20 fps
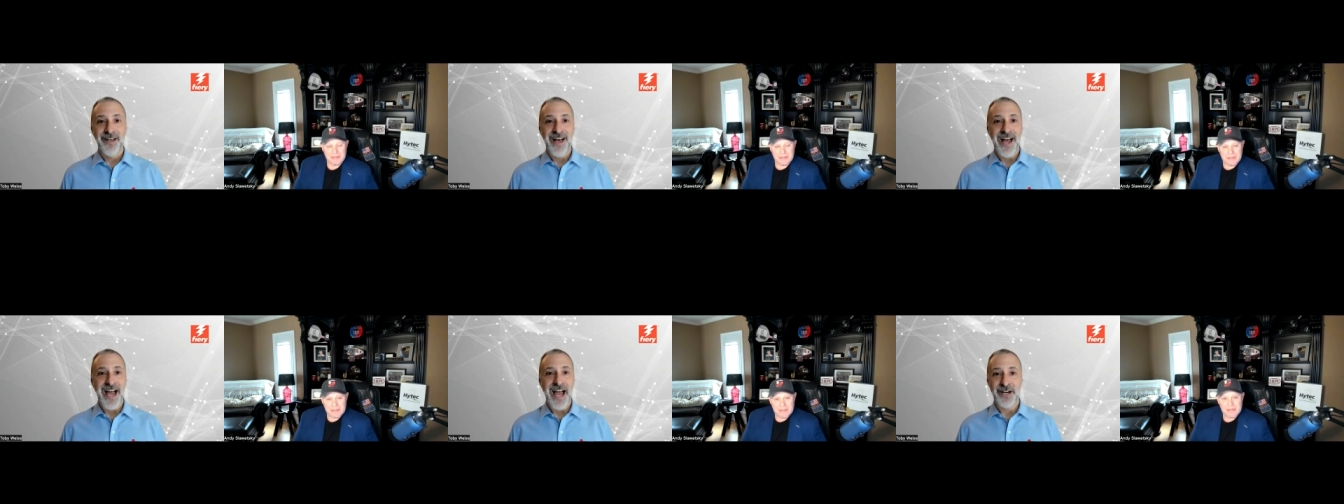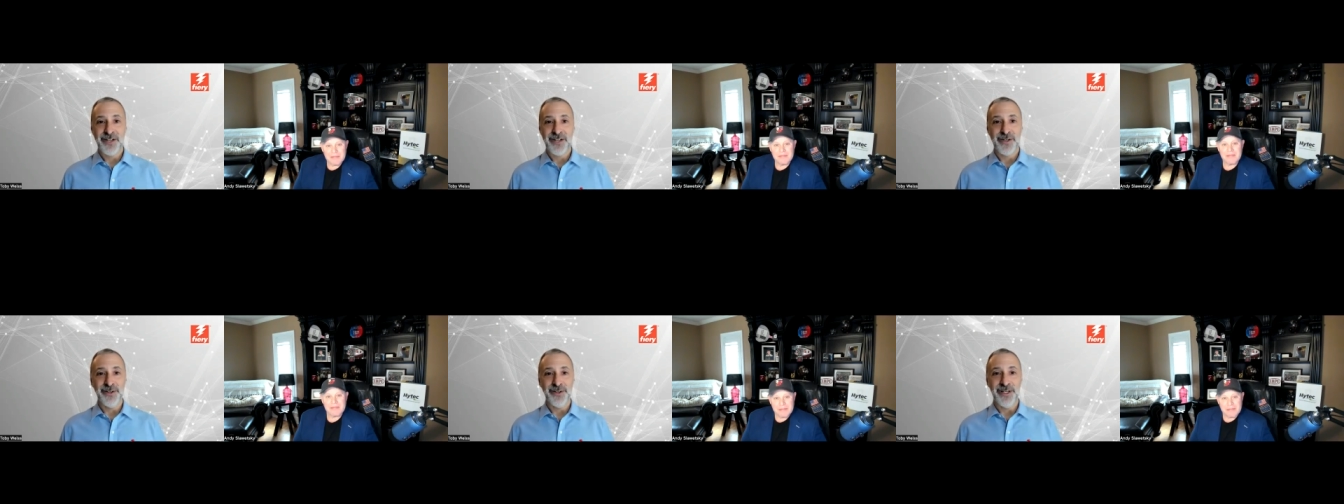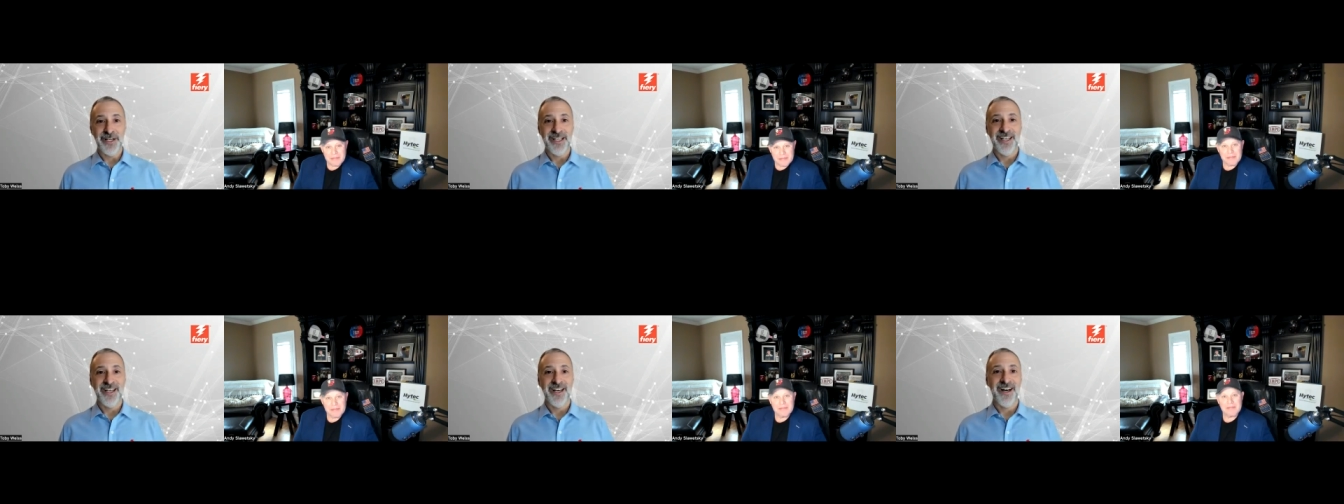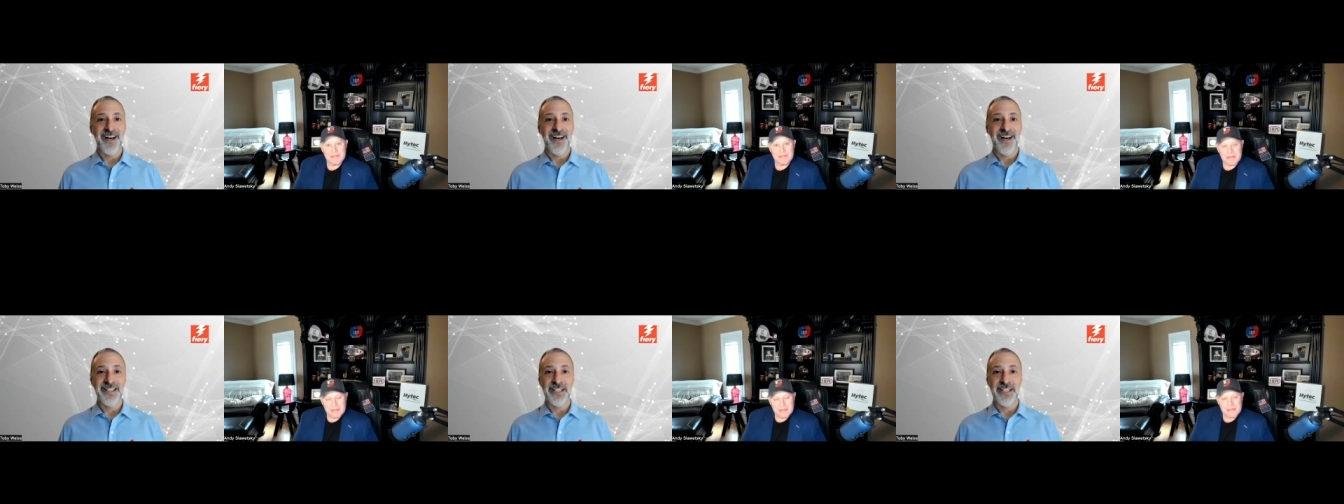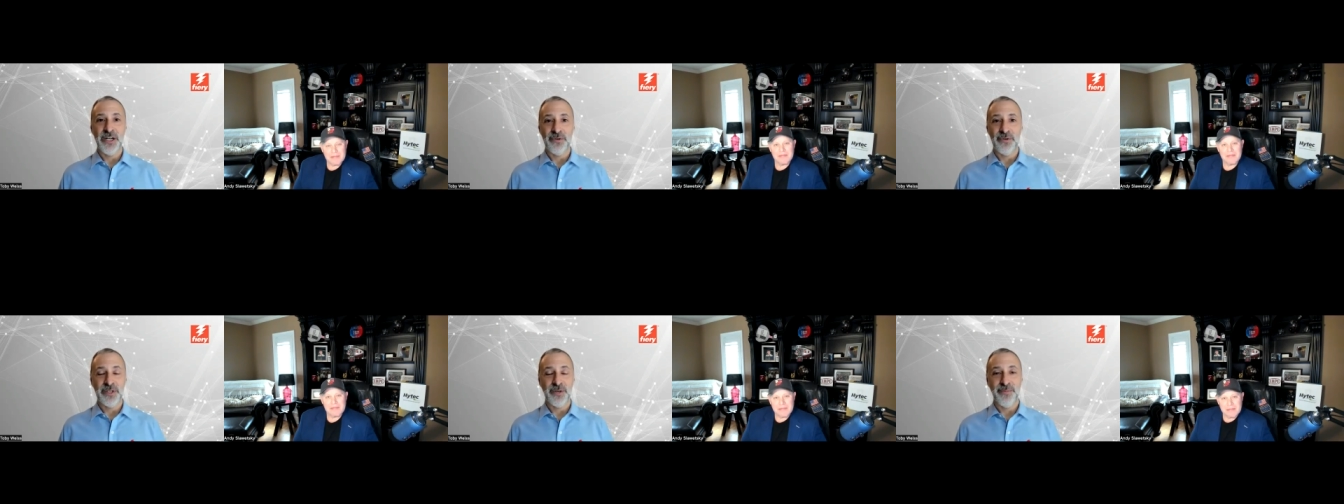Actually, you
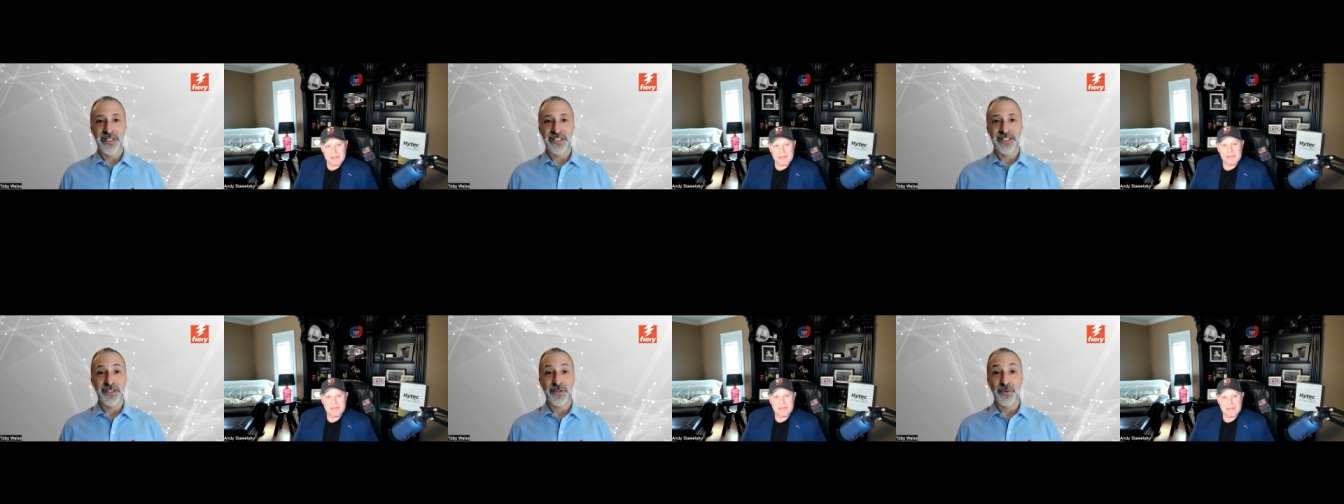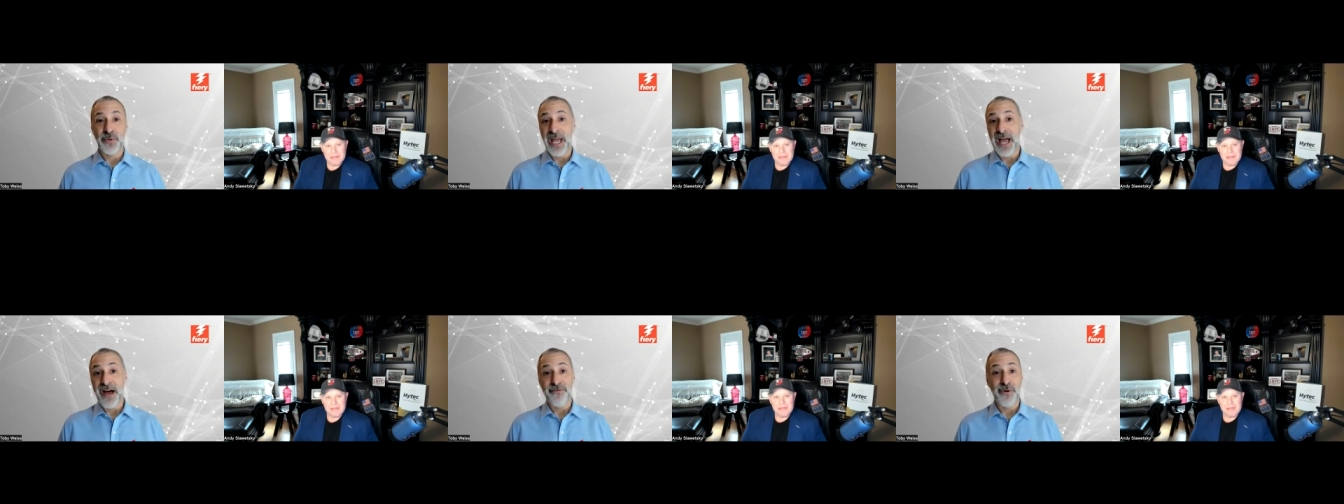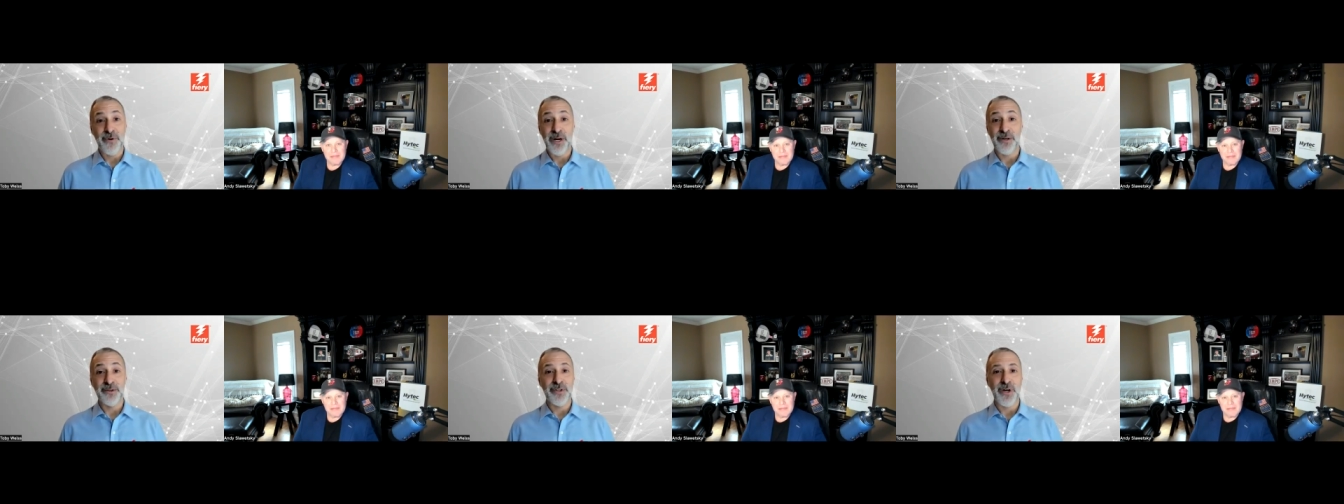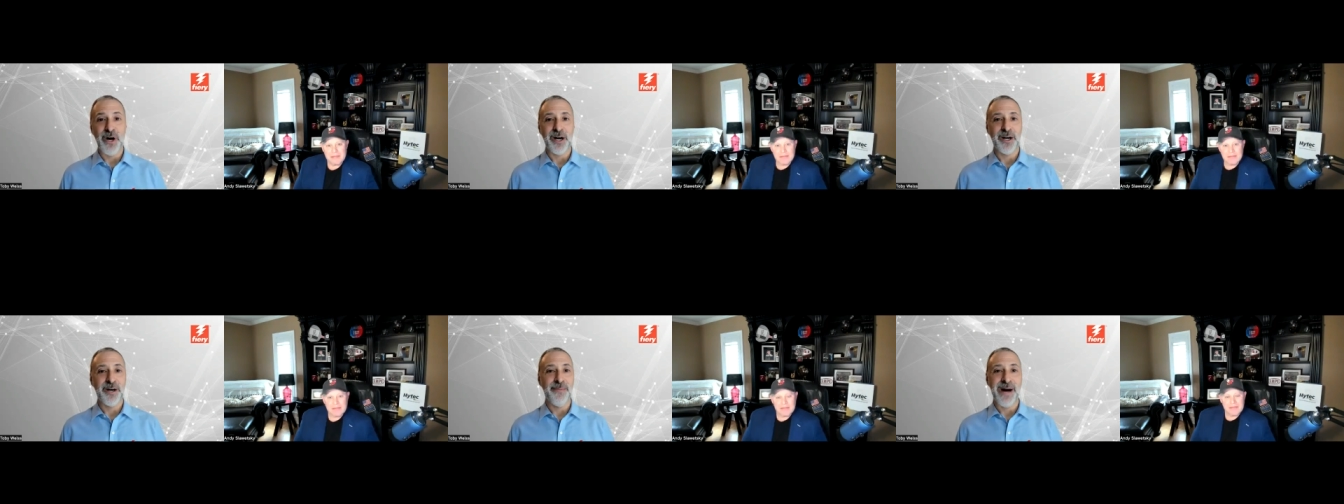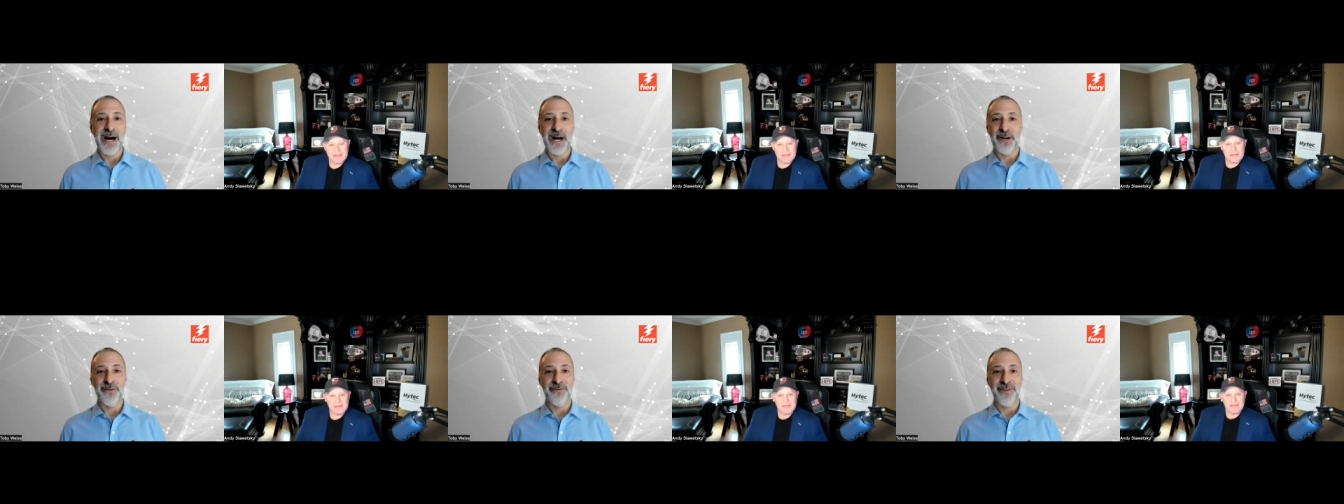know, as a business we have, we don't talk
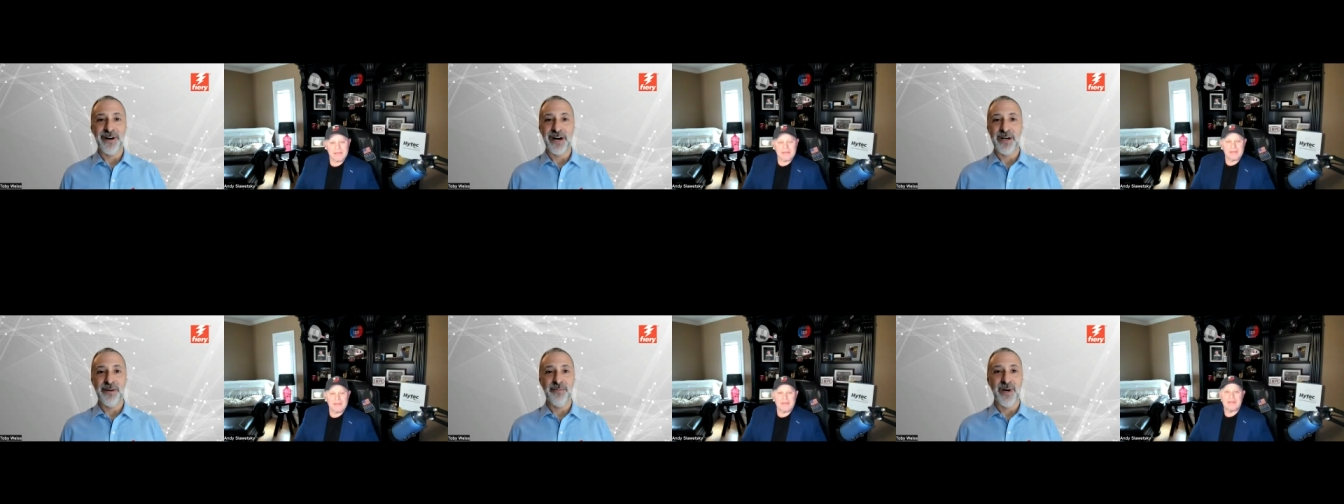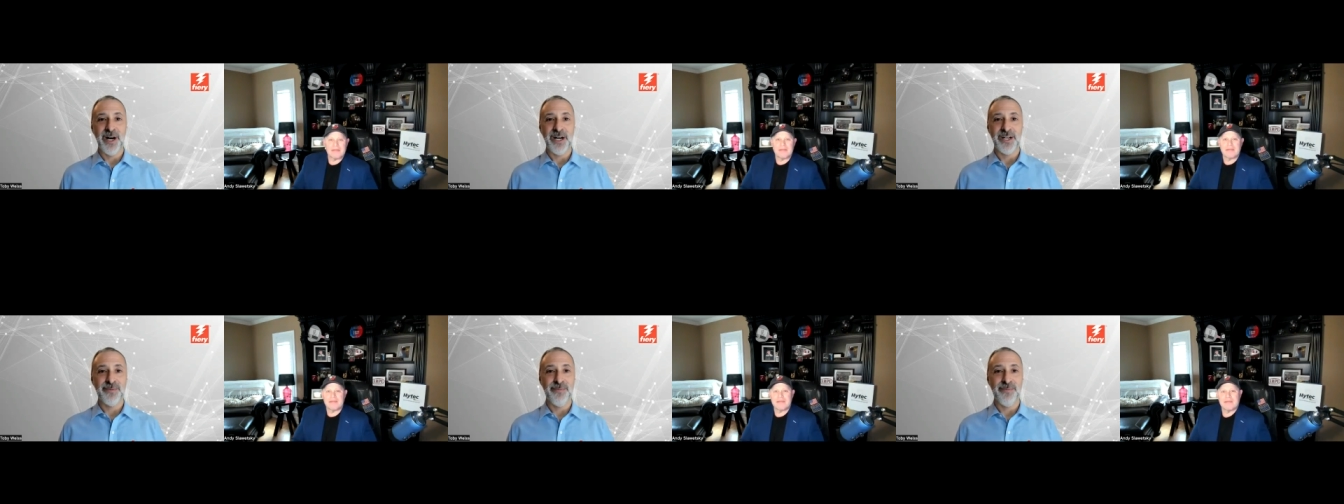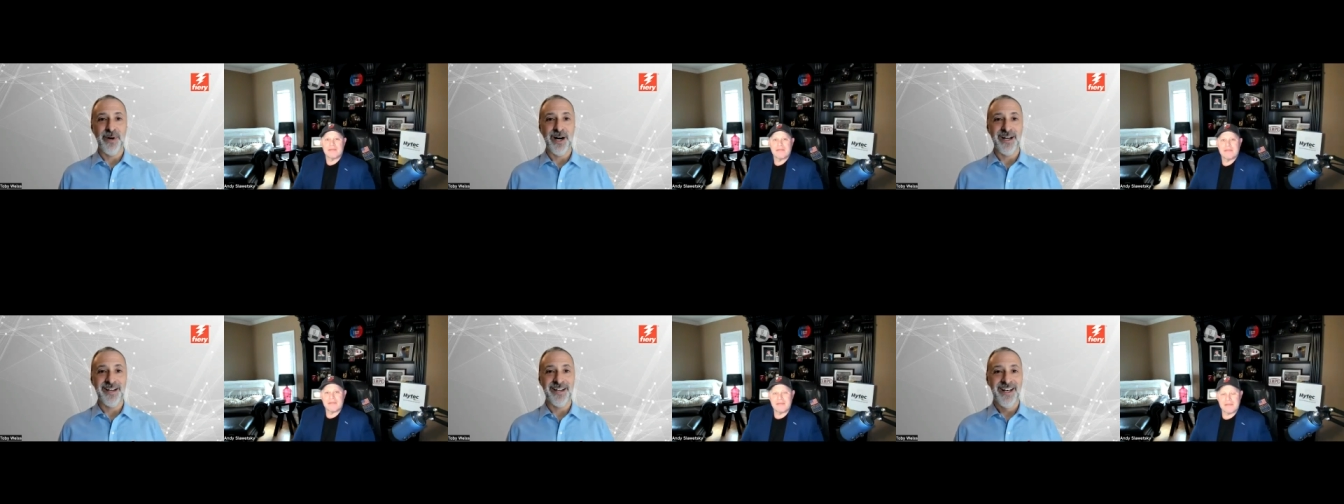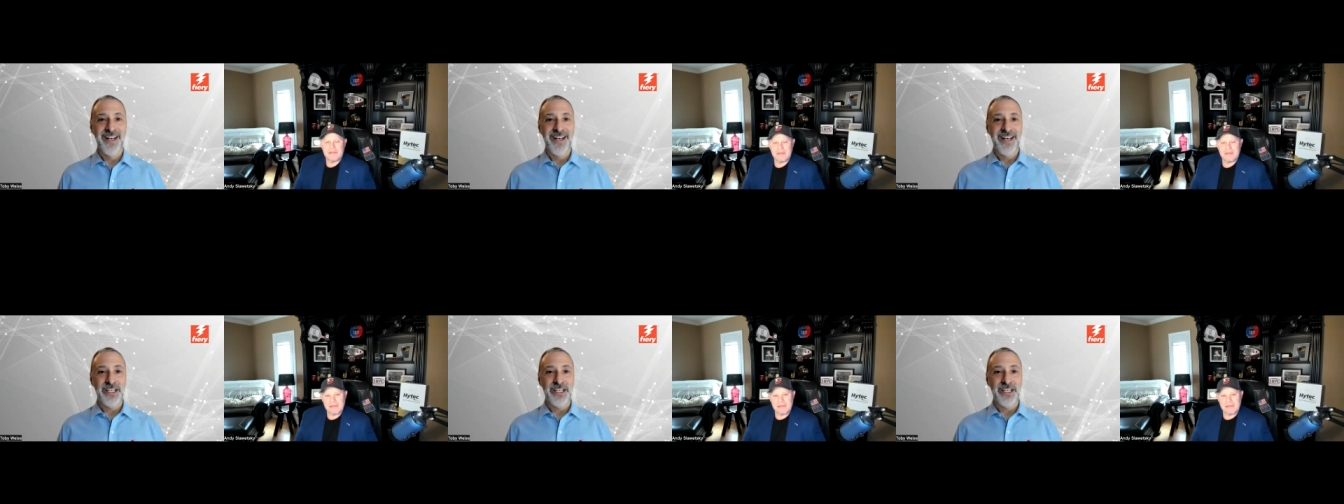about it very much, but,